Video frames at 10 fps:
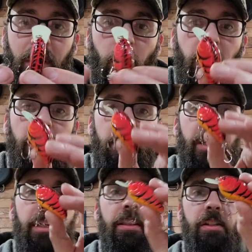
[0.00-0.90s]
One
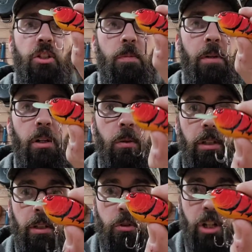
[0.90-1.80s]
being the Spro
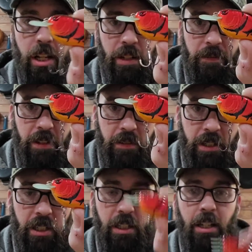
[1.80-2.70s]
Little John
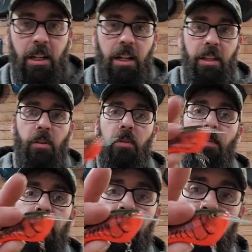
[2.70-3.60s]
50. And the other
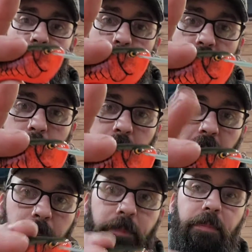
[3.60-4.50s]
being the Rapala.